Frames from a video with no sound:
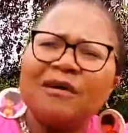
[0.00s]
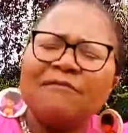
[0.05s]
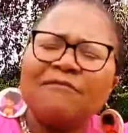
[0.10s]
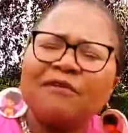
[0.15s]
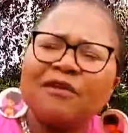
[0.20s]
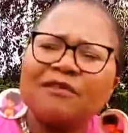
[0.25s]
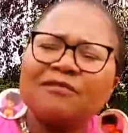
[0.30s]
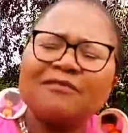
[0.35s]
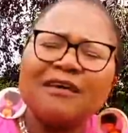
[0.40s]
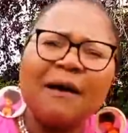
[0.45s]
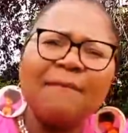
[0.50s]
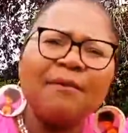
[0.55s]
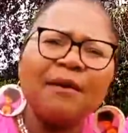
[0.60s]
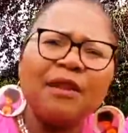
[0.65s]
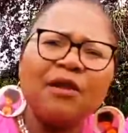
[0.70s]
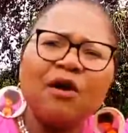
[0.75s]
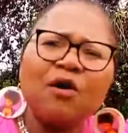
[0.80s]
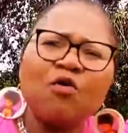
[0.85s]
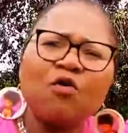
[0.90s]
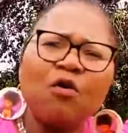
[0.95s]
For example,
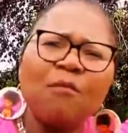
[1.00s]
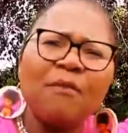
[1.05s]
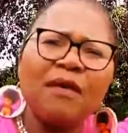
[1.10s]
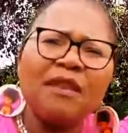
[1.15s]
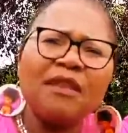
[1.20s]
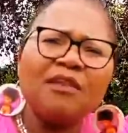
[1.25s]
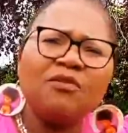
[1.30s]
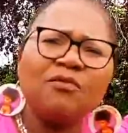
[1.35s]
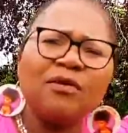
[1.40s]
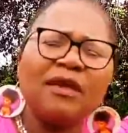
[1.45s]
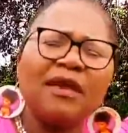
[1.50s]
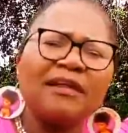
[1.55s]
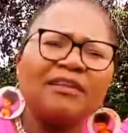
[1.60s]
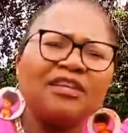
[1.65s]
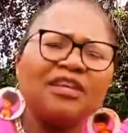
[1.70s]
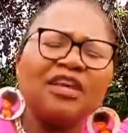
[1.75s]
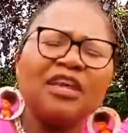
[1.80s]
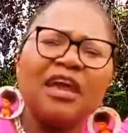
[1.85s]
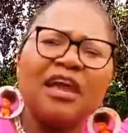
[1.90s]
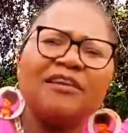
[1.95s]
in our community, we get
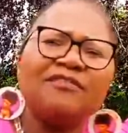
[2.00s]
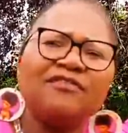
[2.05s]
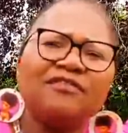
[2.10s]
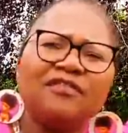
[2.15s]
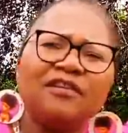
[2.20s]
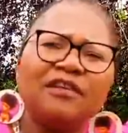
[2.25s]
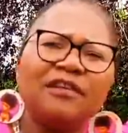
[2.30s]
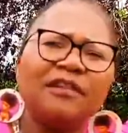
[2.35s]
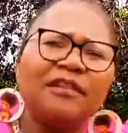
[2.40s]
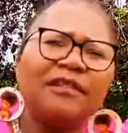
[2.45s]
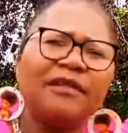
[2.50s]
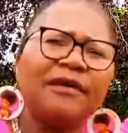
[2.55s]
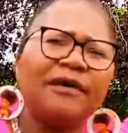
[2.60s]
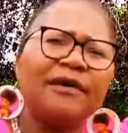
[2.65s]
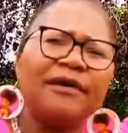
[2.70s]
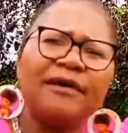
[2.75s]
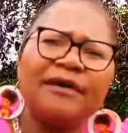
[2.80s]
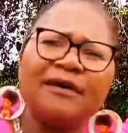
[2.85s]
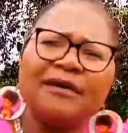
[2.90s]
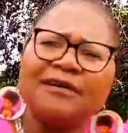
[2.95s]
engaged in
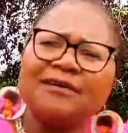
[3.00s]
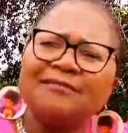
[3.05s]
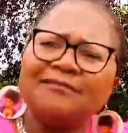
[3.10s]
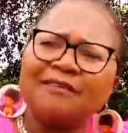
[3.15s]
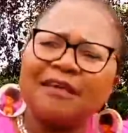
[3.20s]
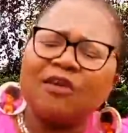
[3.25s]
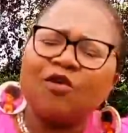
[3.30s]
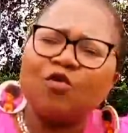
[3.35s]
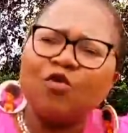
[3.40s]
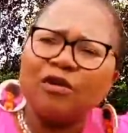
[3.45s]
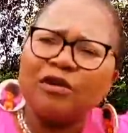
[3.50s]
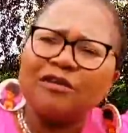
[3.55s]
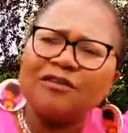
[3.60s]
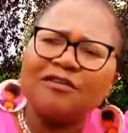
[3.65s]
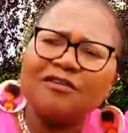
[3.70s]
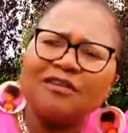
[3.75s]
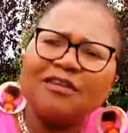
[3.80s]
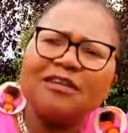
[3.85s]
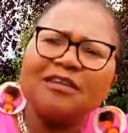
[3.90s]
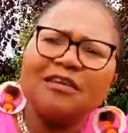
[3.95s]
the
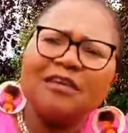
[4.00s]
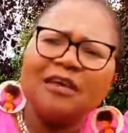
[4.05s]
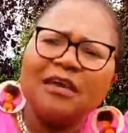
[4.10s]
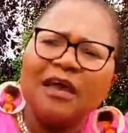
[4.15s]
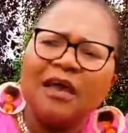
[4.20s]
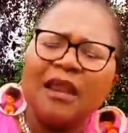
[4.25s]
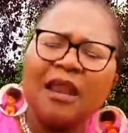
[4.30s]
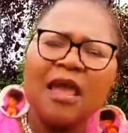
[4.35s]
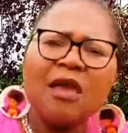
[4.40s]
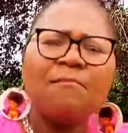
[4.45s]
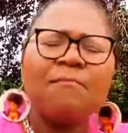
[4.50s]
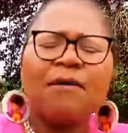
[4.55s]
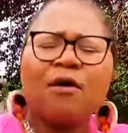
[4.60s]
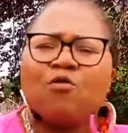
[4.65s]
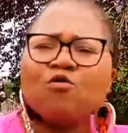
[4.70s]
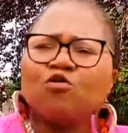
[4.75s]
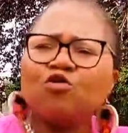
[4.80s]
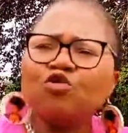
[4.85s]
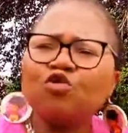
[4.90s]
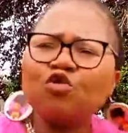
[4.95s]
security,
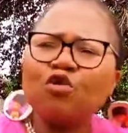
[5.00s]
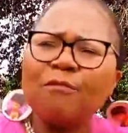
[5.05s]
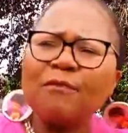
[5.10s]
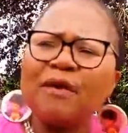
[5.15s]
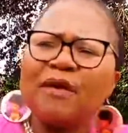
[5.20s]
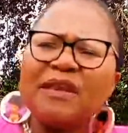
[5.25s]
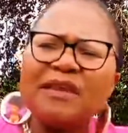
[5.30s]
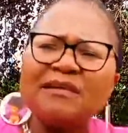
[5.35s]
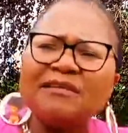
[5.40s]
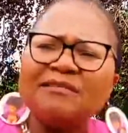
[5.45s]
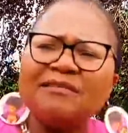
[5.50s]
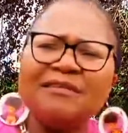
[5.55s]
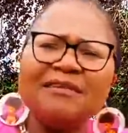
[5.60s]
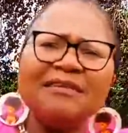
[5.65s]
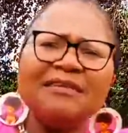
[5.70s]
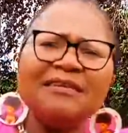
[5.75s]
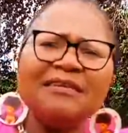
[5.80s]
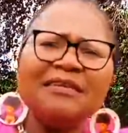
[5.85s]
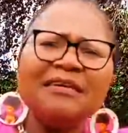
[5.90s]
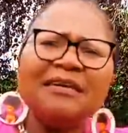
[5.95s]
neighborhood
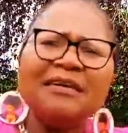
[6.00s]
community.